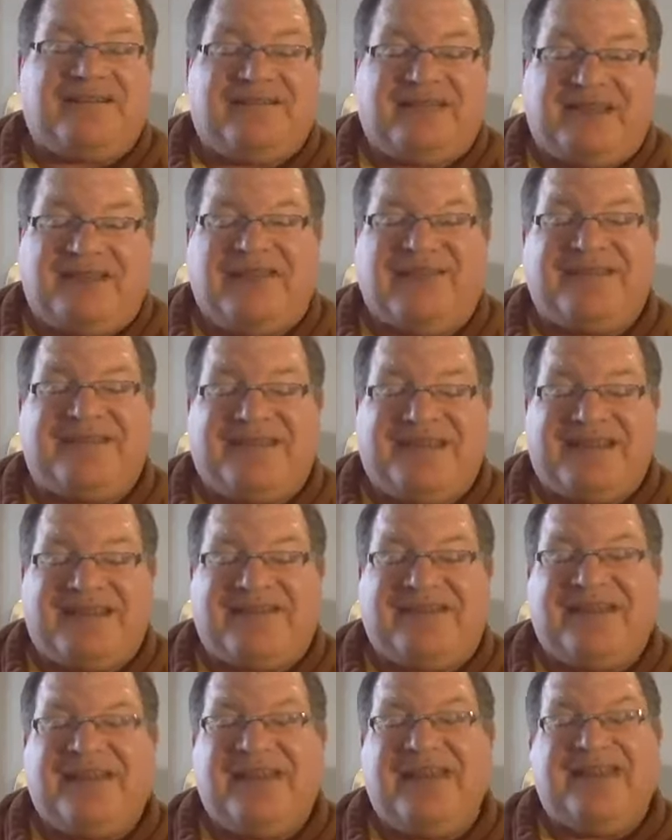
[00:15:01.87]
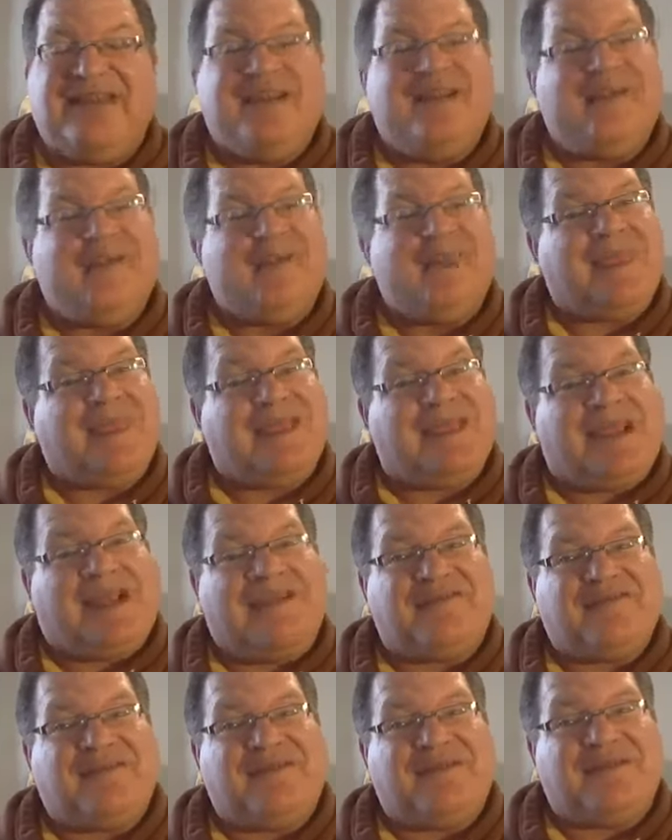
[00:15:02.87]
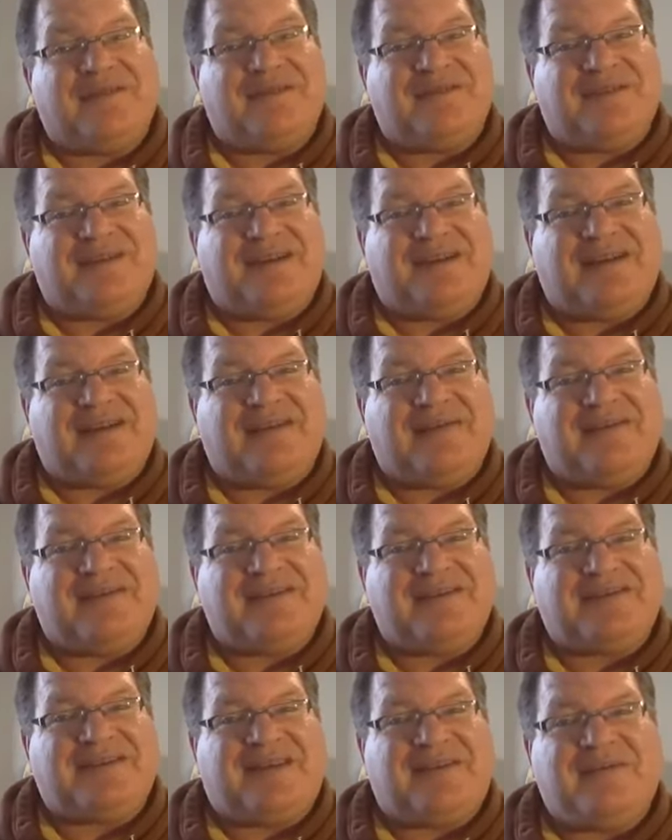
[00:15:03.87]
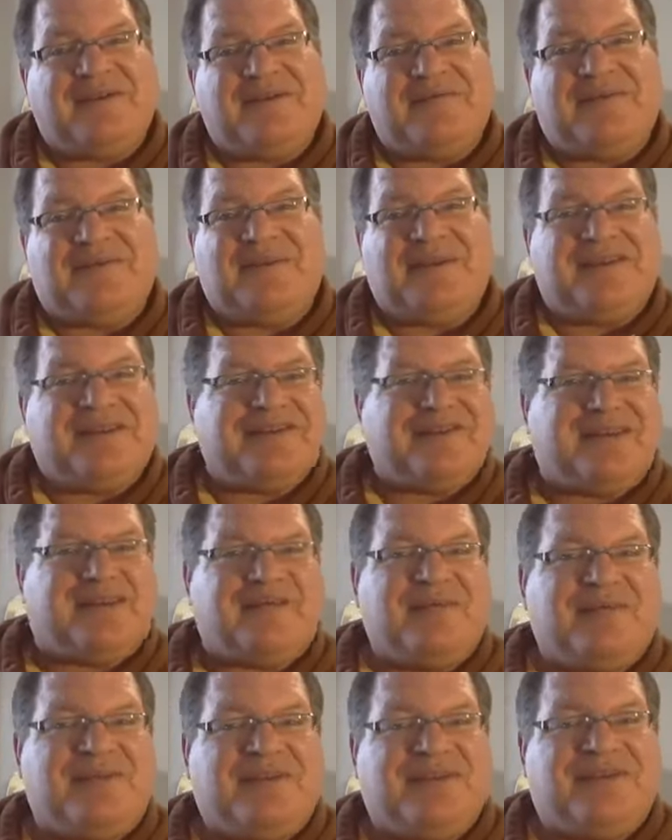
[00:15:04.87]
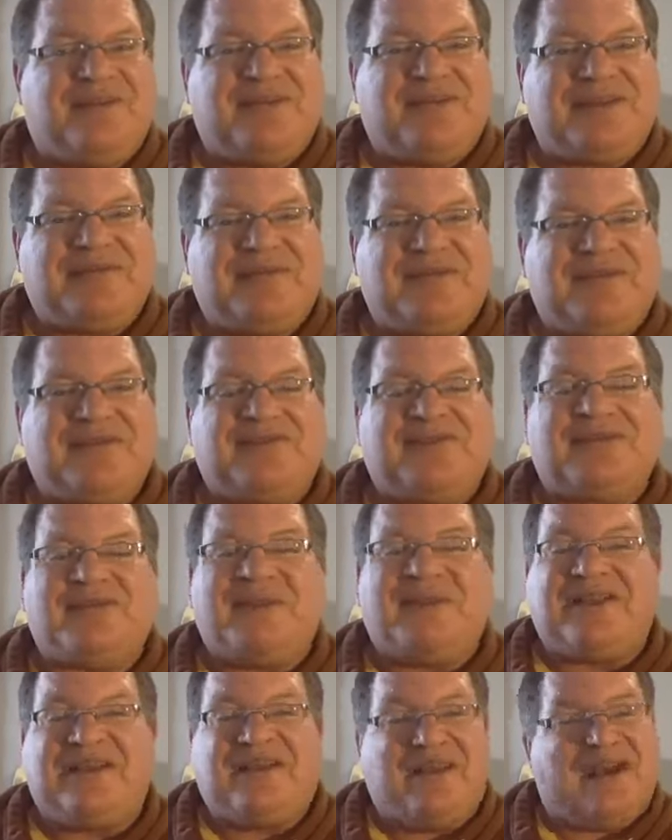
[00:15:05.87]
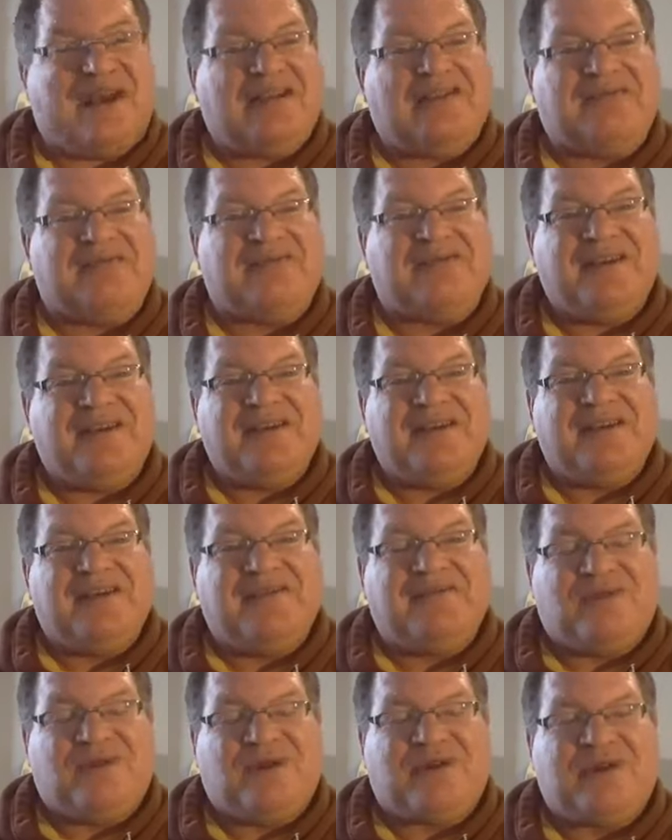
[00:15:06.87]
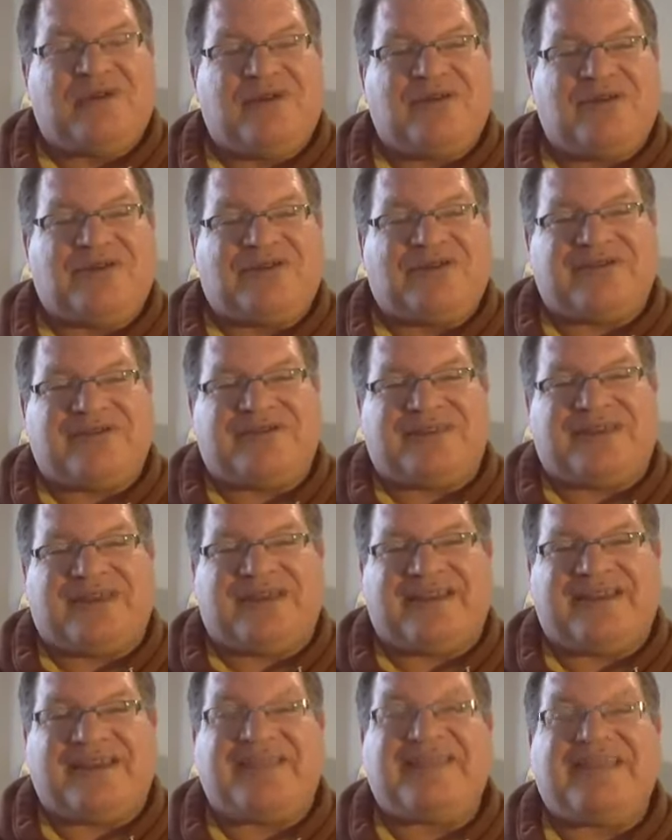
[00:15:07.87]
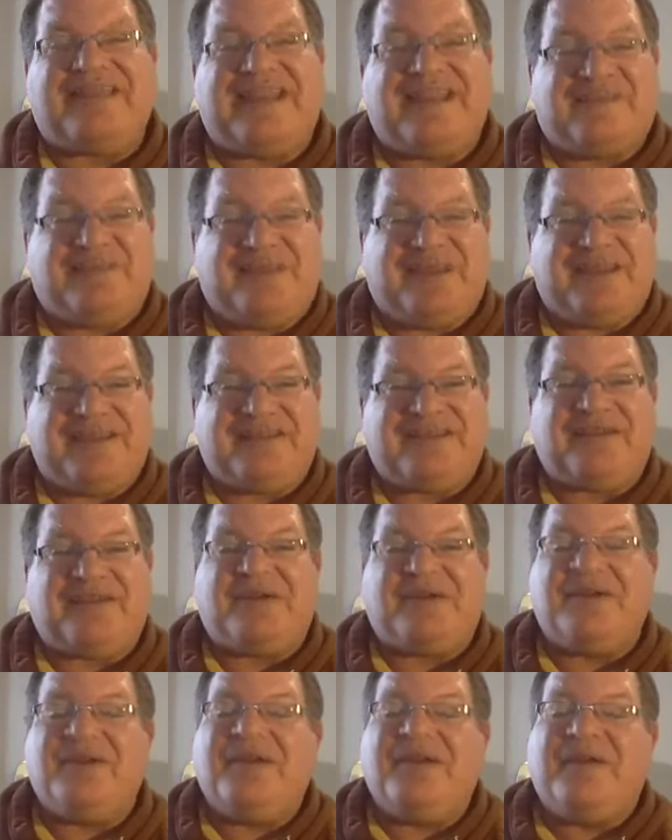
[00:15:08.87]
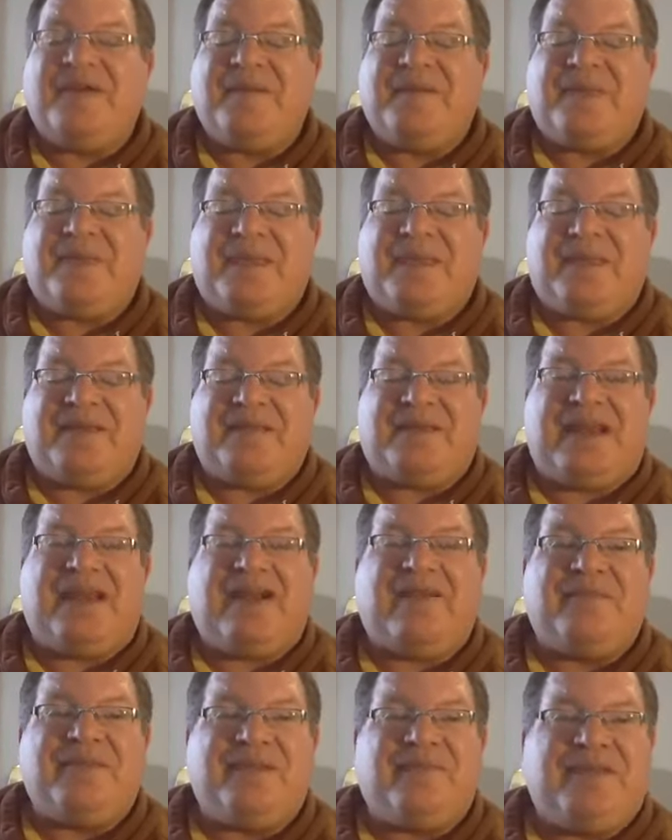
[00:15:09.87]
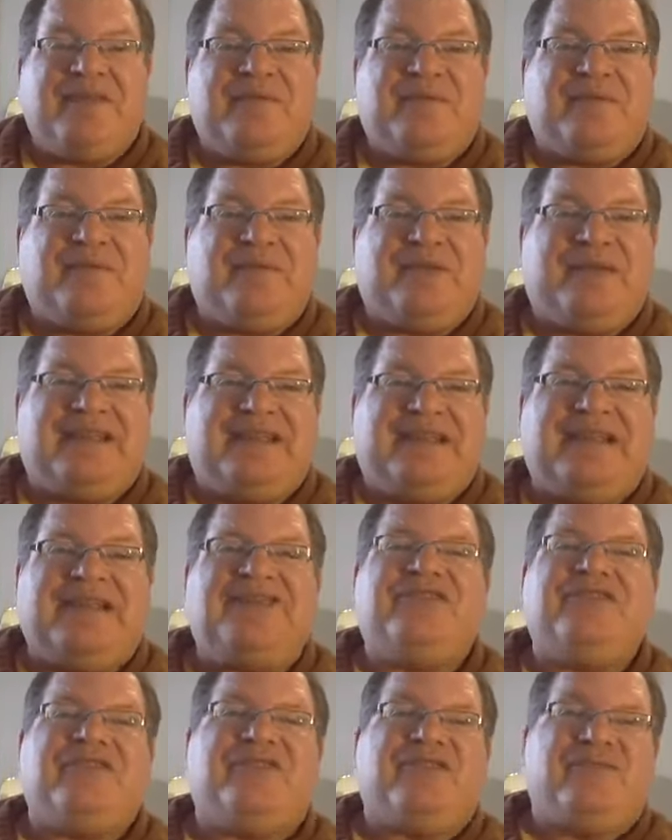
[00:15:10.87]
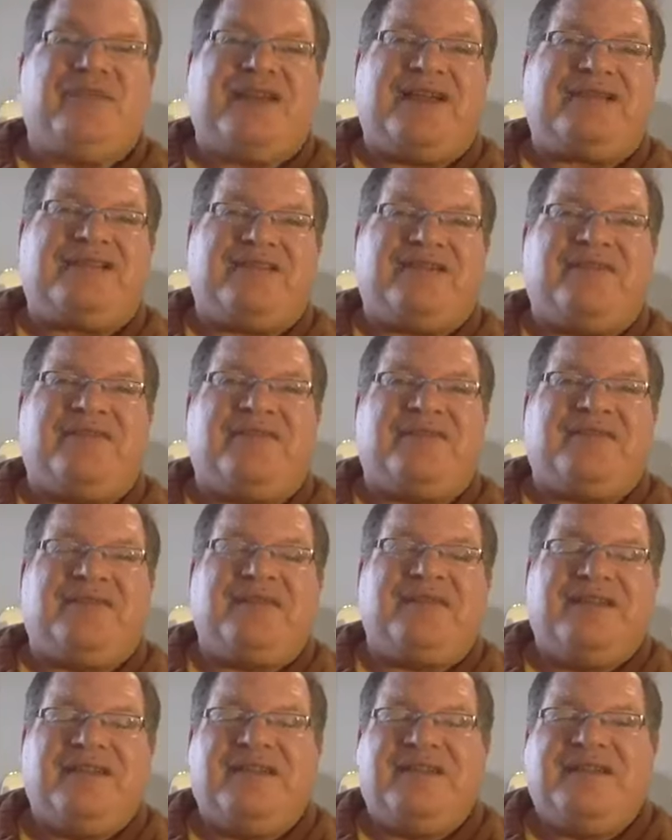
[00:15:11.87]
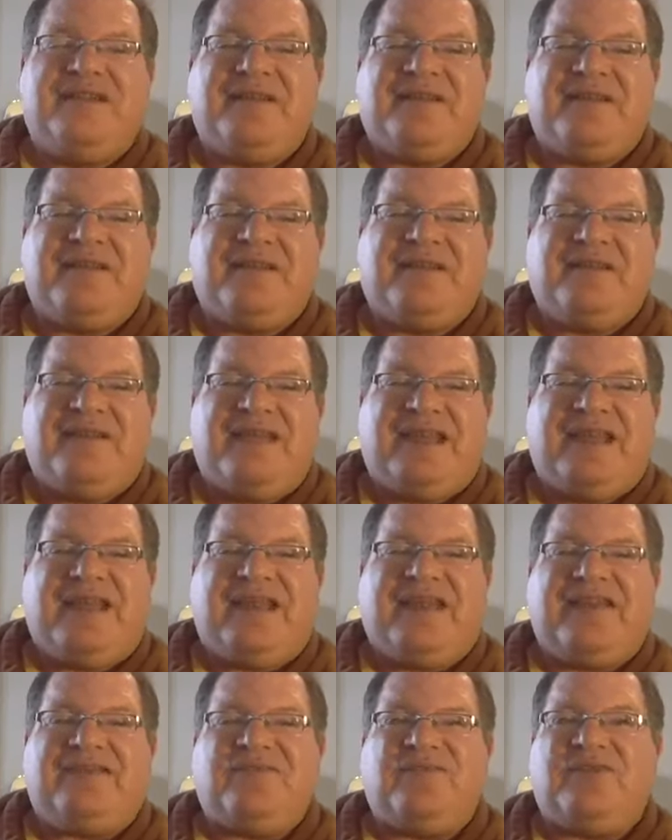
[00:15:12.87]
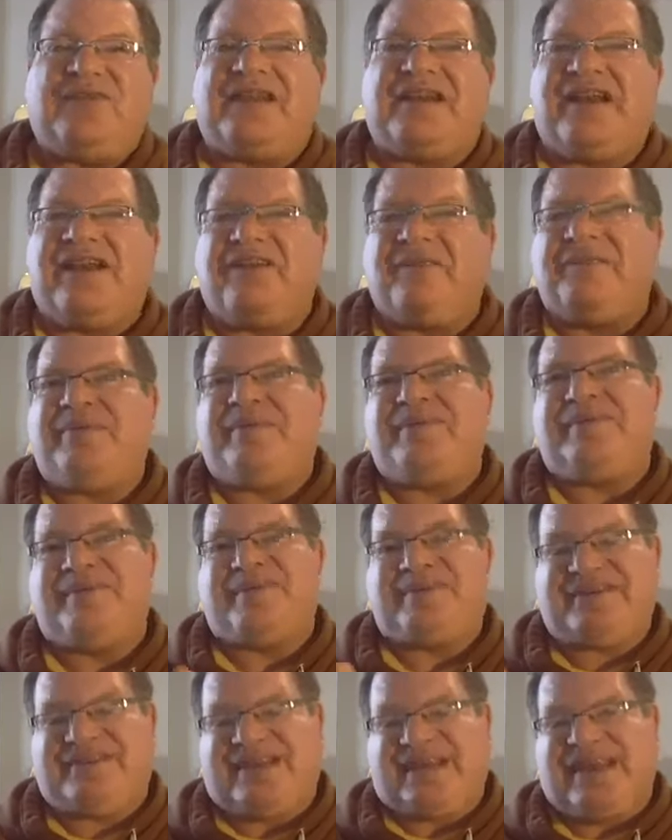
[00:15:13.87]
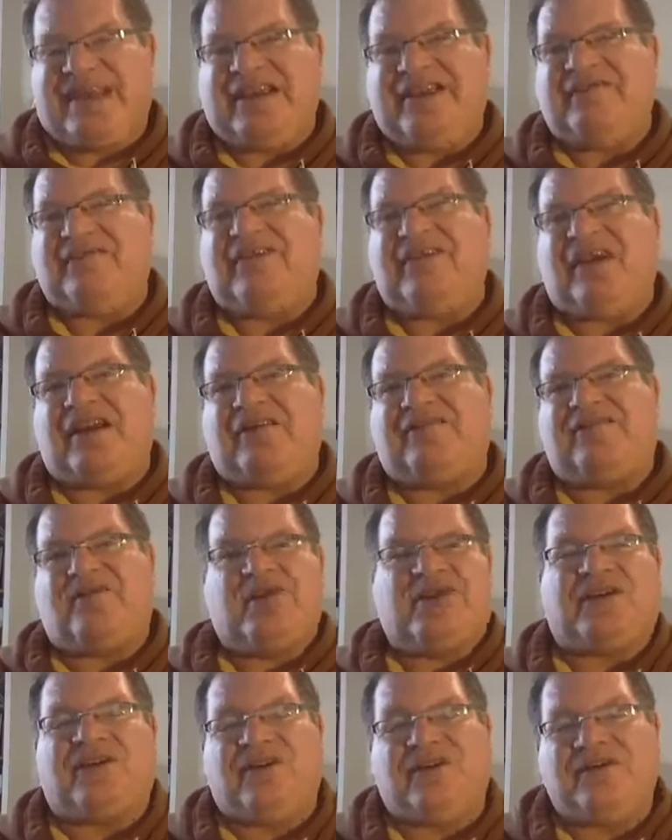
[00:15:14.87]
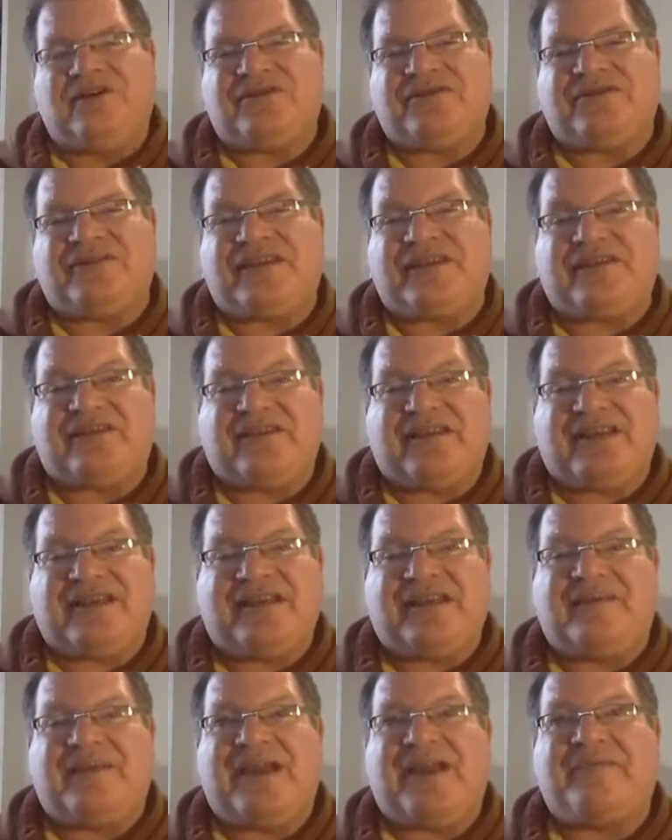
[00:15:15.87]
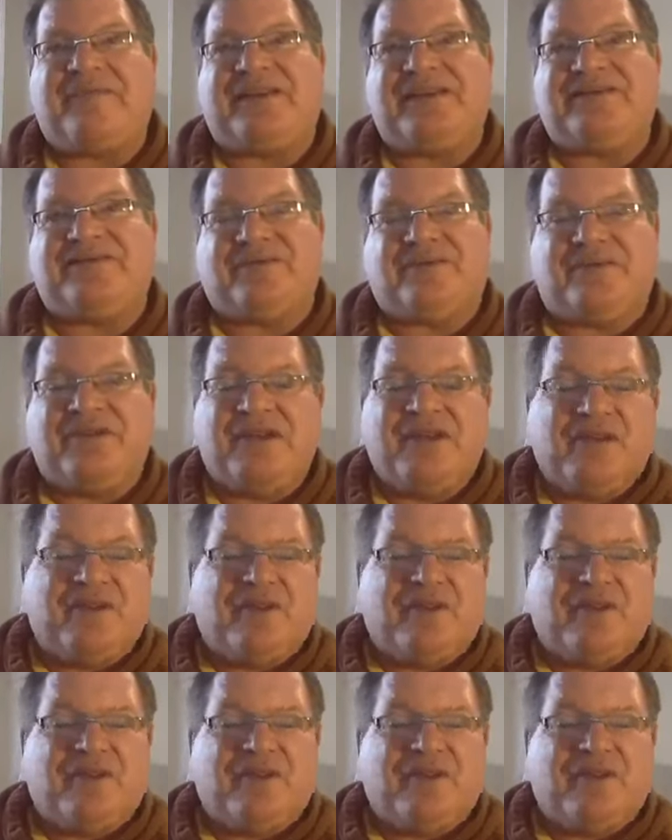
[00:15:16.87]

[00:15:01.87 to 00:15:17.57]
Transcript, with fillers: guaranteed after the summer, between the summer and Christmas, there's going to be a lot of foreclosures that take place. So by helping people get into a rent-to-own, then we're going to help save a lot of foreclosures that are going to end up happening. So